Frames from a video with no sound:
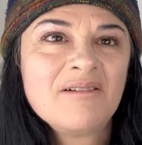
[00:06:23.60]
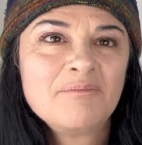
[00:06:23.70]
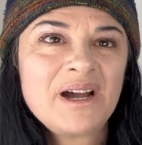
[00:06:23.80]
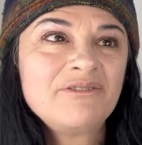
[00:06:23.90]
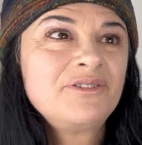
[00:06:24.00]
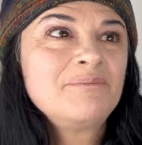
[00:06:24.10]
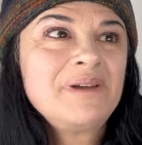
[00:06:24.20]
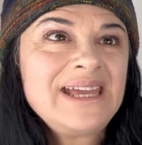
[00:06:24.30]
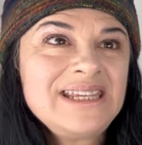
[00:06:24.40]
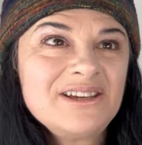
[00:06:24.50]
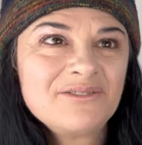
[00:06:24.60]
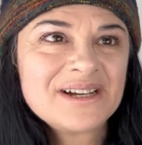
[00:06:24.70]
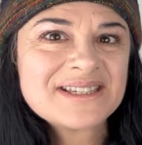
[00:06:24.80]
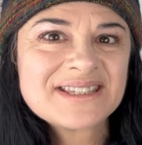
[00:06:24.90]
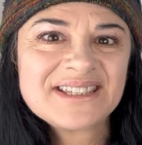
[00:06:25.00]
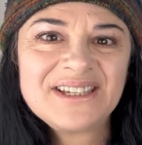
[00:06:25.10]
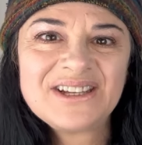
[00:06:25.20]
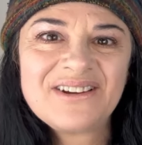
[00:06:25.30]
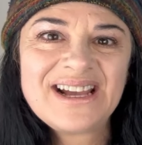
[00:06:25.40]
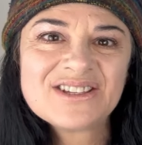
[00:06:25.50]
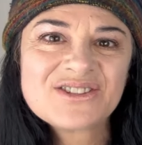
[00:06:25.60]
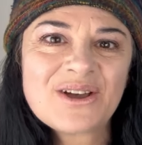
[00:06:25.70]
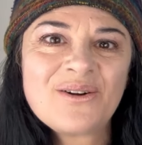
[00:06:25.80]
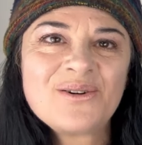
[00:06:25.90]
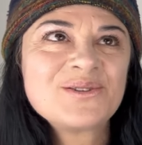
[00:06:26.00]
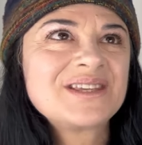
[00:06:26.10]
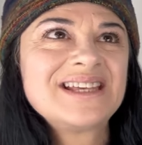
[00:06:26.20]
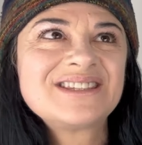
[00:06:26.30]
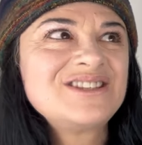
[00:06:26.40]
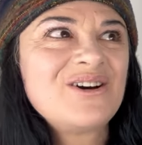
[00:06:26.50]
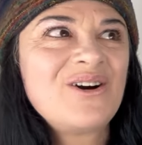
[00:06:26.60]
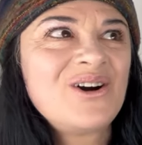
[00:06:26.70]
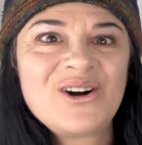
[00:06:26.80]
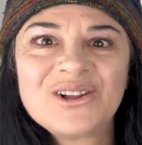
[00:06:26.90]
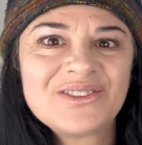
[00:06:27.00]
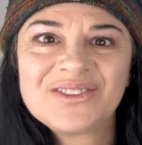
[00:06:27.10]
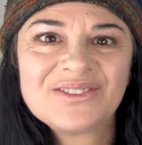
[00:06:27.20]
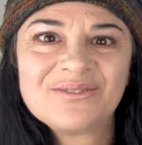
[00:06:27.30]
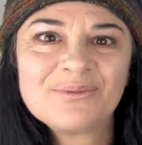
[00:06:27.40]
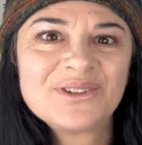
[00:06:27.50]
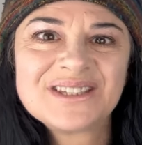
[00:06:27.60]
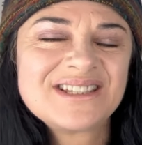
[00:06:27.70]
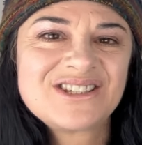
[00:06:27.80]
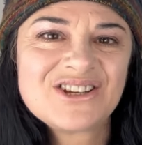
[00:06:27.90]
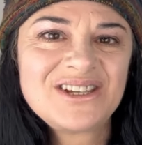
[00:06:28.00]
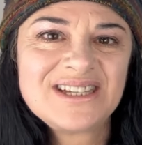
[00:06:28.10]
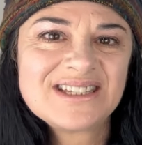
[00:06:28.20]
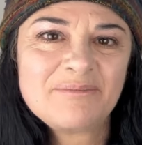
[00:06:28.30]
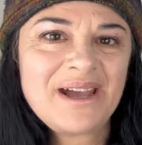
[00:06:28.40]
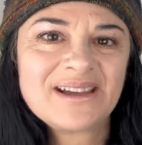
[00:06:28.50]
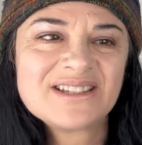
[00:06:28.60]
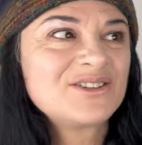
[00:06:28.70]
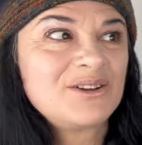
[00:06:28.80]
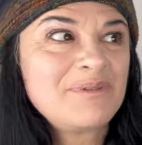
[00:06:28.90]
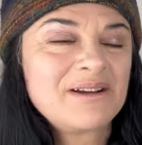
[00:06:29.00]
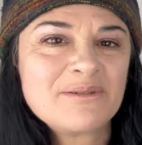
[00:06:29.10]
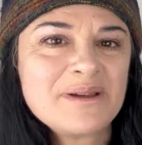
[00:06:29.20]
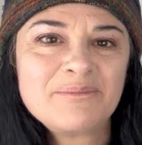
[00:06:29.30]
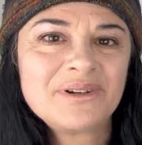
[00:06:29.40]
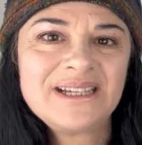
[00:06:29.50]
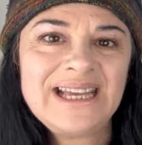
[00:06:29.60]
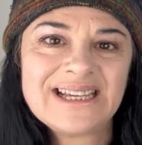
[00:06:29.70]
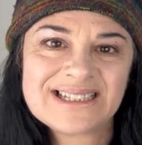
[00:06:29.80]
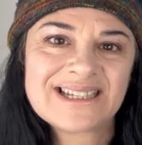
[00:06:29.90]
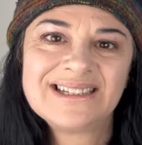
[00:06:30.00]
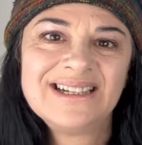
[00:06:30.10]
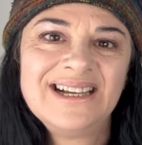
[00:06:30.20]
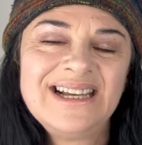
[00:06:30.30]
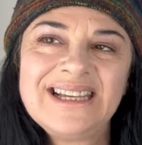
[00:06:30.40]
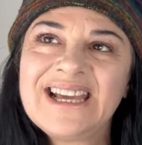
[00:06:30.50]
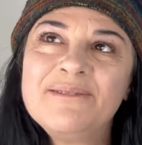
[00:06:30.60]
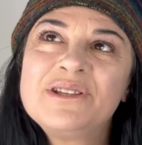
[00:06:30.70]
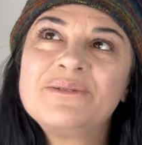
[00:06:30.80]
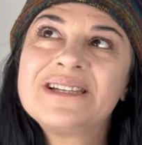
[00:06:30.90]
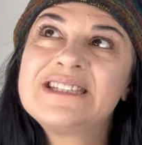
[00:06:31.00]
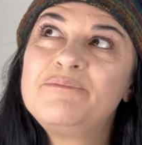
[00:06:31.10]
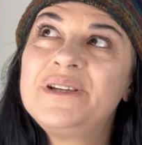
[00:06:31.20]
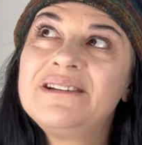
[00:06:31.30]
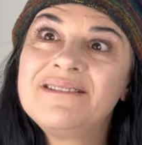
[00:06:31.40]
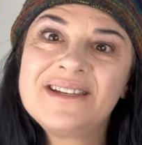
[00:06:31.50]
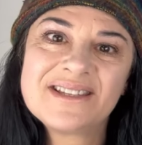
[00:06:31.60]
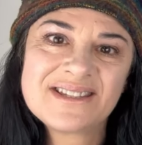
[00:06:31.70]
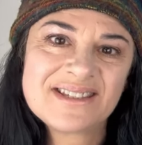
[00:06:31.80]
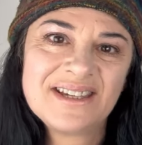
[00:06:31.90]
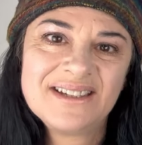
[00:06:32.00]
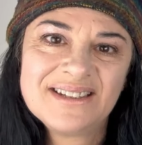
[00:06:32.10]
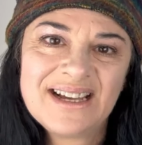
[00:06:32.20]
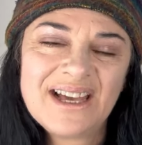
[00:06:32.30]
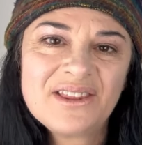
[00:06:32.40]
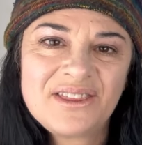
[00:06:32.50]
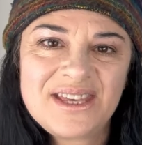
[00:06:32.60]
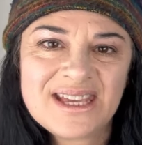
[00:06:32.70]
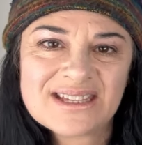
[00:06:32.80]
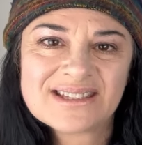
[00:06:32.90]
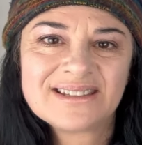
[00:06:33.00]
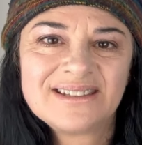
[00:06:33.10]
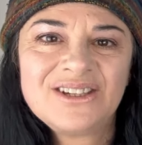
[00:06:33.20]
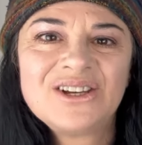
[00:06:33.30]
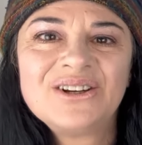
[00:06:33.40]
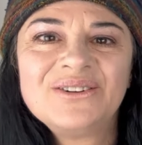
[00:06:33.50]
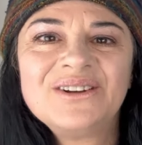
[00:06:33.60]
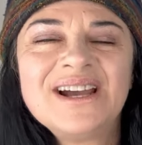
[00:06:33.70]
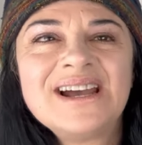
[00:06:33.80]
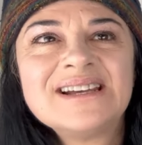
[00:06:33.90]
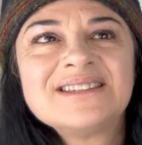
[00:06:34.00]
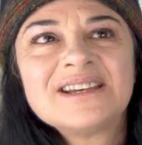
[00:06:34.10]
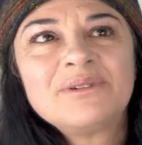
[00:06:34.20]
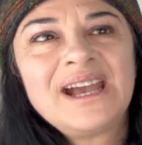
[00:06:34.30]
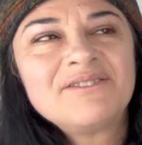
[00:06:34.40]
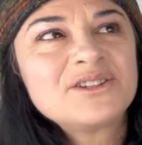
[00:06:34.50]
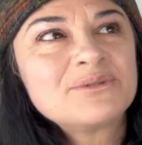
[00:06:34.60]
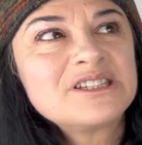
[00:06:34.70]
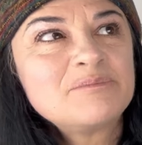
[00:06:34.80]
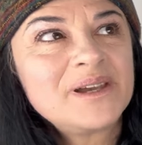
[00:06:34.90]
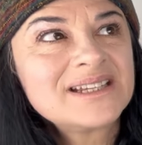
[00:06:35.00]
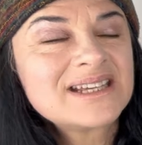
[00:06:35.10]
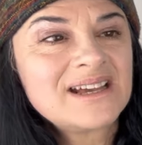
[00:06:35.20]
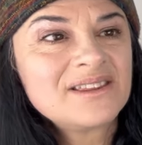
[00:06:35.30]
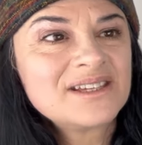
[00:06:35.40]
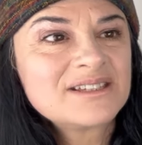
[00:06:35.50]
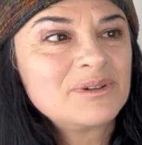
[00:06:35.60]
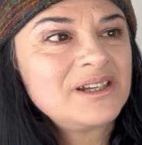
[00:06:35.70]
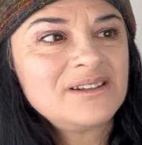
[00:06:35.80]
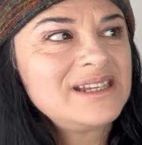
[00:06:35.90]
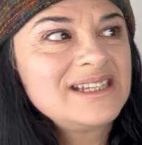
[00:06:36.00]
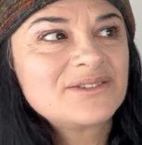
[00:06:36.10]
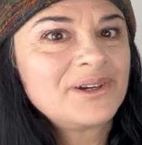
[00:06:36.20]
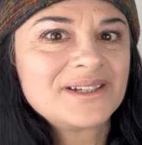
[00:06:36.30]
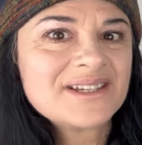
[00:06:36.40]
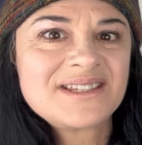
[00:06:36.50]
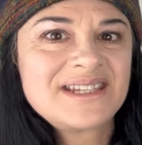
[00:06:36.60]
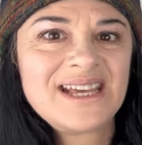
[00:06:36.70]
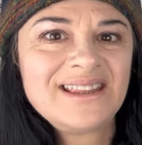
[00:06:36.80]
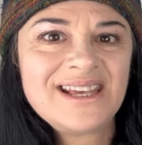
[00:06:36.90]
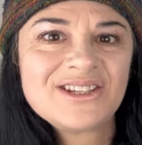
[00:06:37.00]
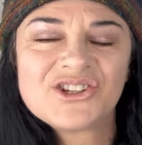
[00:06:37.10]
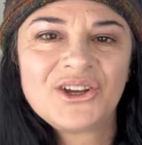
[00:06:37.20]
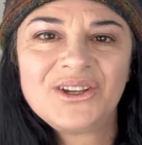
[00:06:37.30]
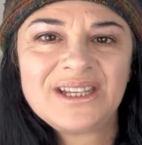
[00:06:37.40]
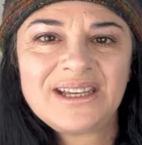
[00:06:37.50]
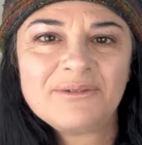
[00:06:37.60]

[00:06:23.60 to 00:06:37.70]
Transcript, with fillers: But for many of us, you know, our souls, that's not what this journey is about. It's not about remembering yet. It came to experience other things, you know? And so we have to respect others. We don't need to understand their journey.